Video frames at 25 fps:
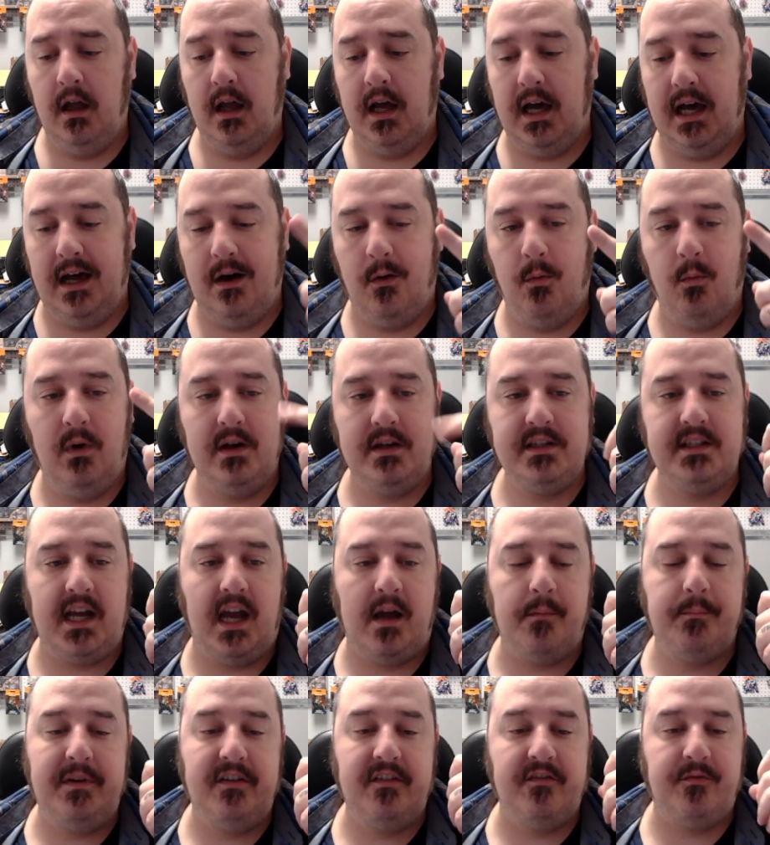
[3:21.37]
1
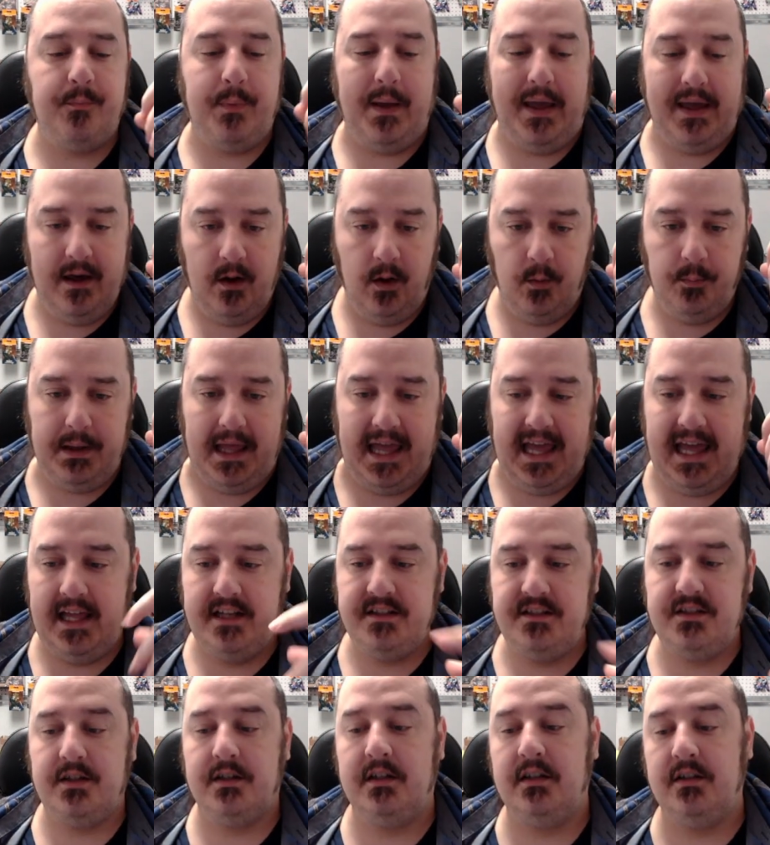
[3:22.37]
copy of Pal
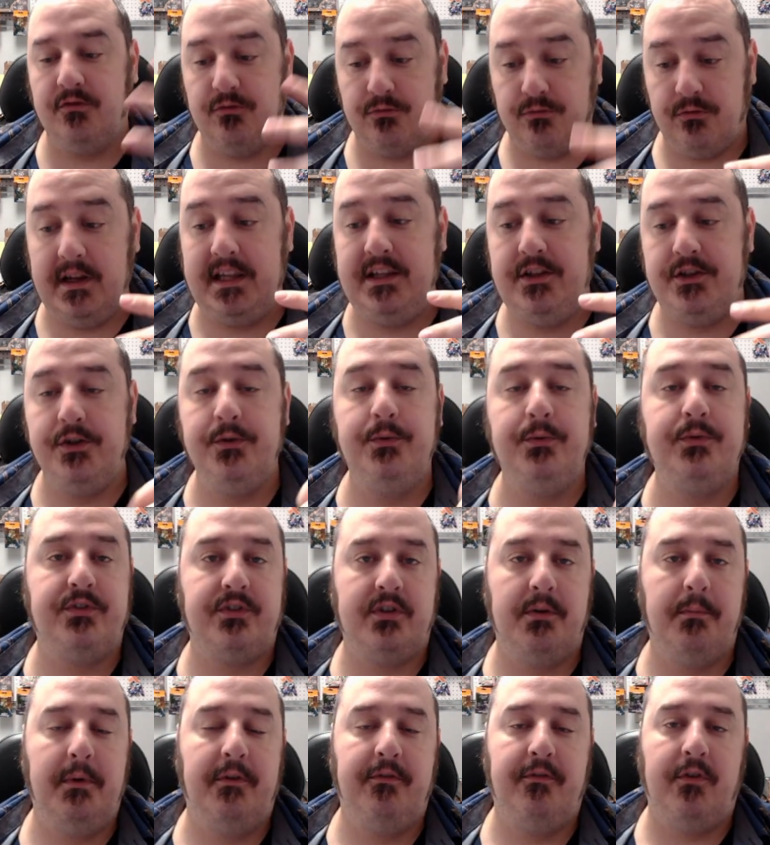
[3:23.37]
Pad to reuse
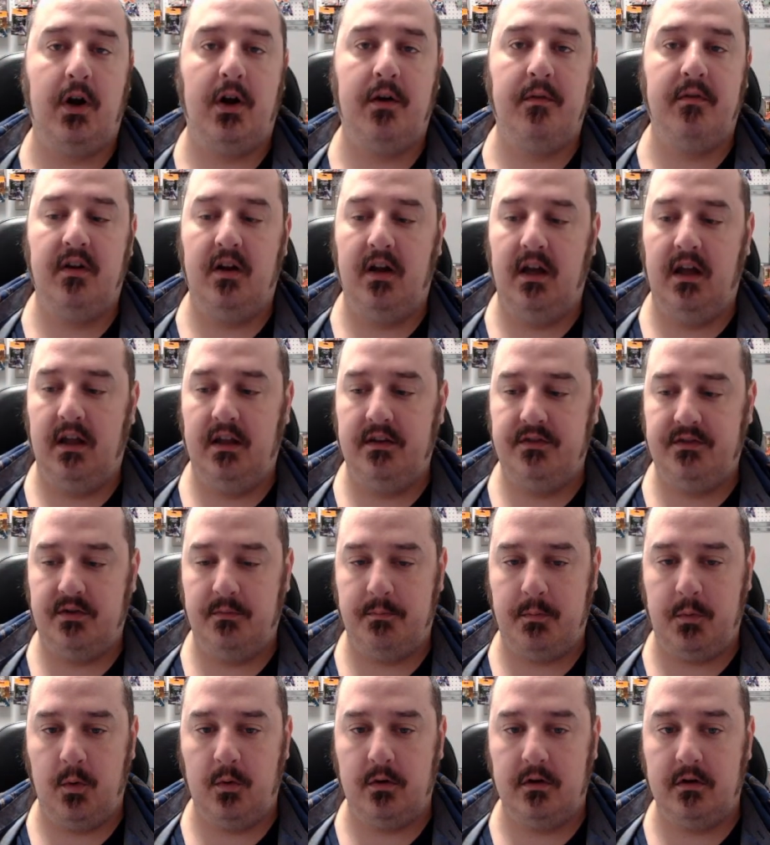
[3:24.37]
some of our
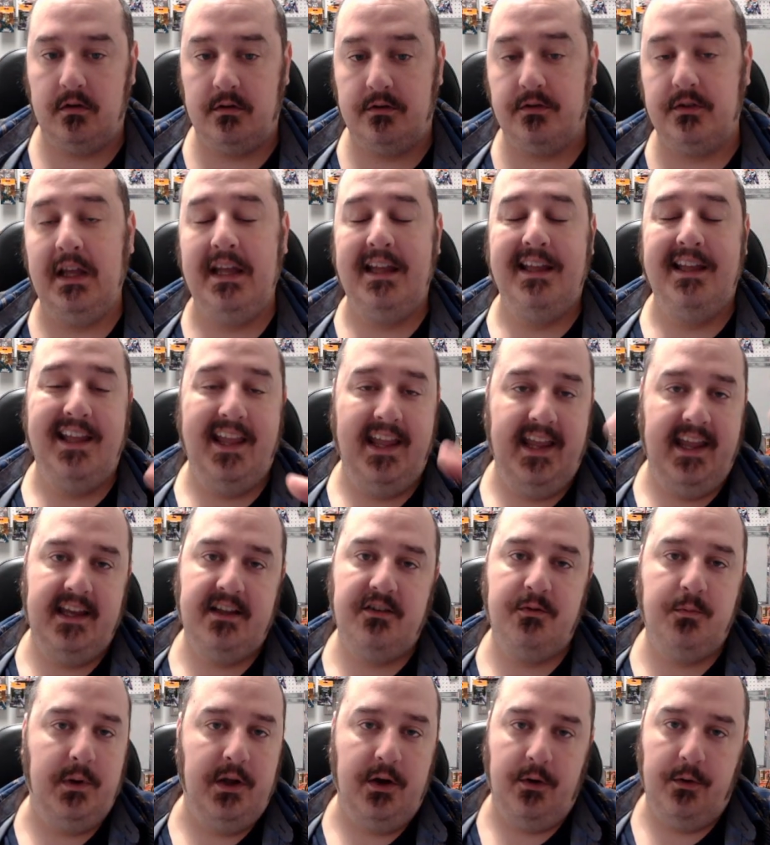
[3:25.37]
supporters,
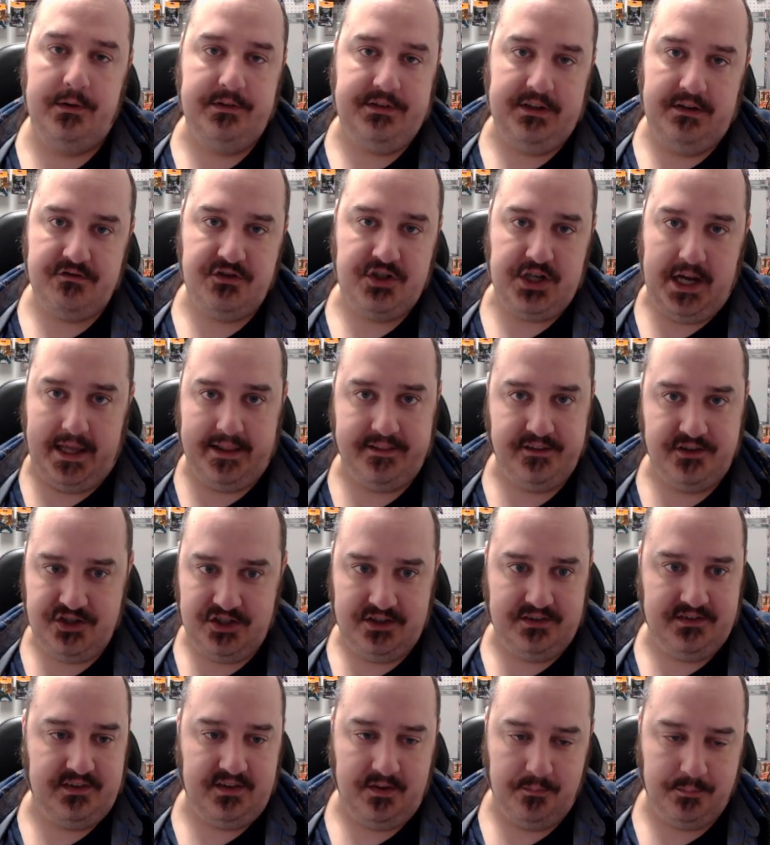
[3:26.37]
and we always have
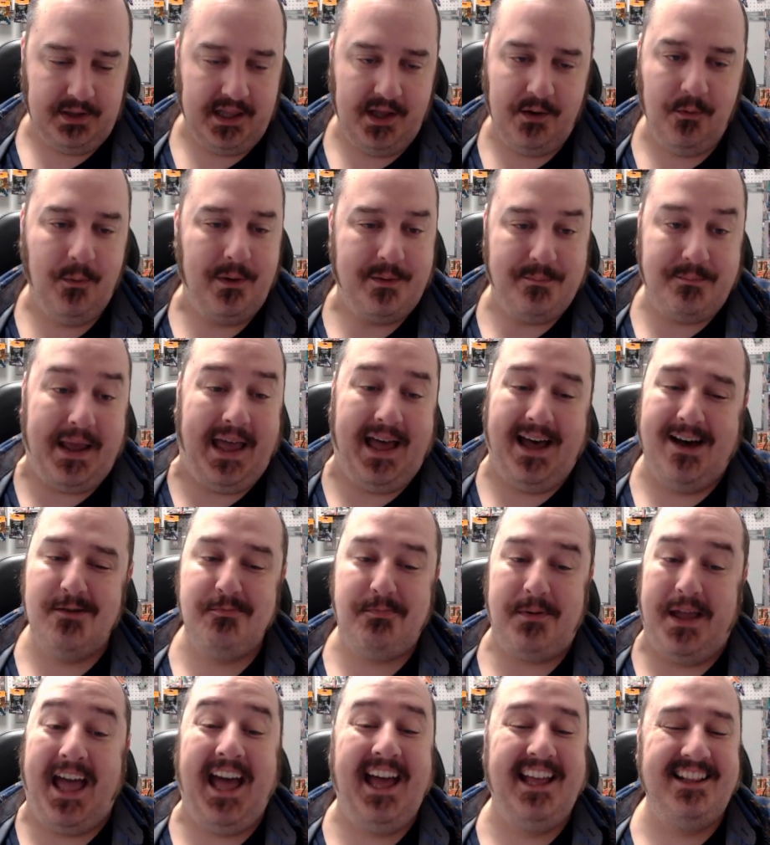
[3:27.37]
challenges to play 1 Pal
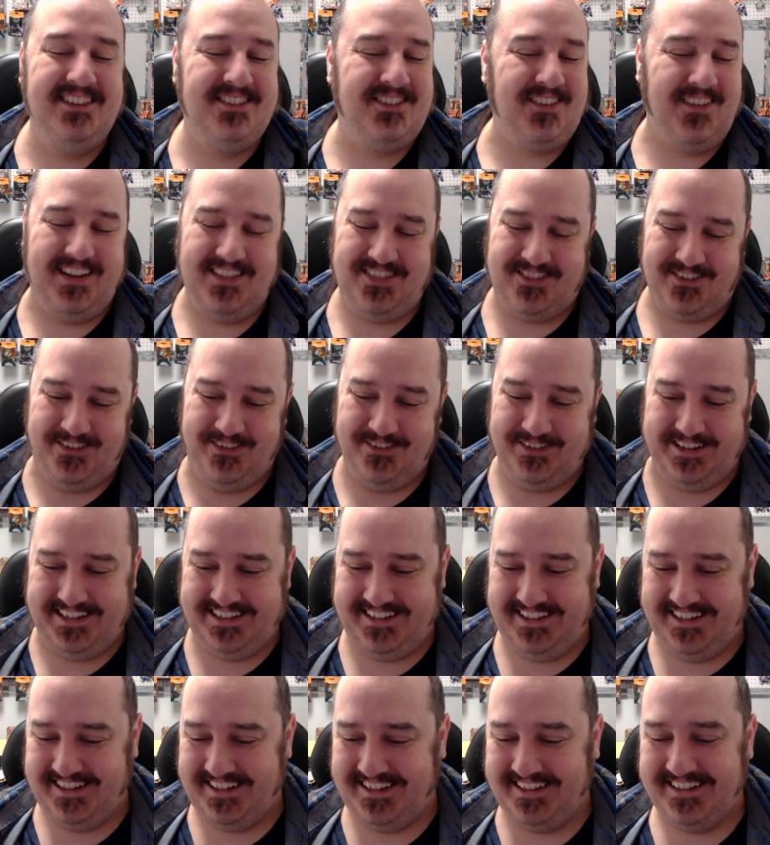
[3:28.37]
Pad, so I threw it
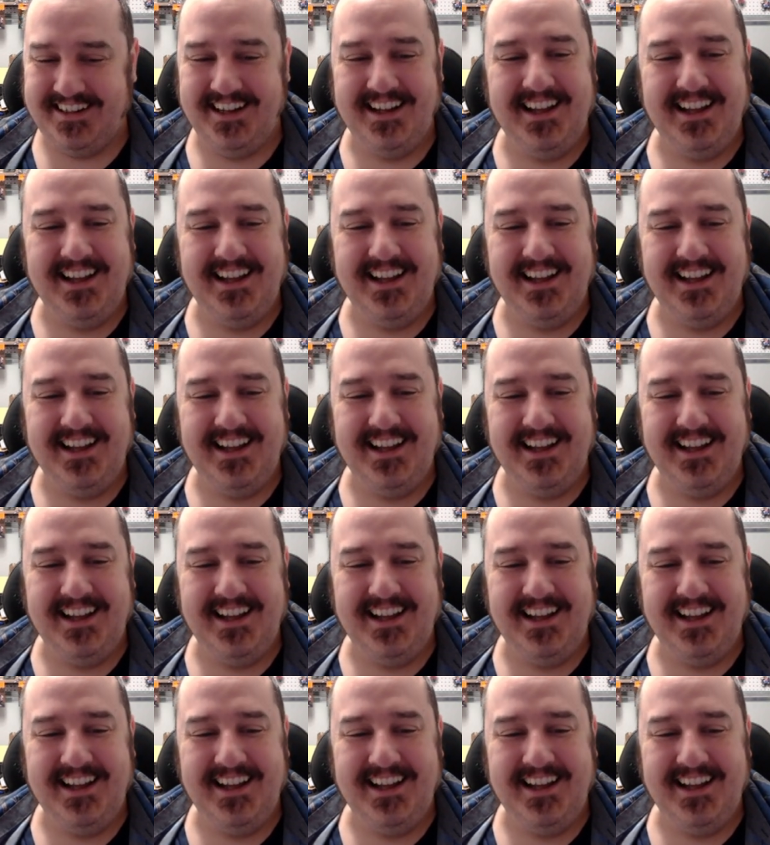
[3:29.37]
in here.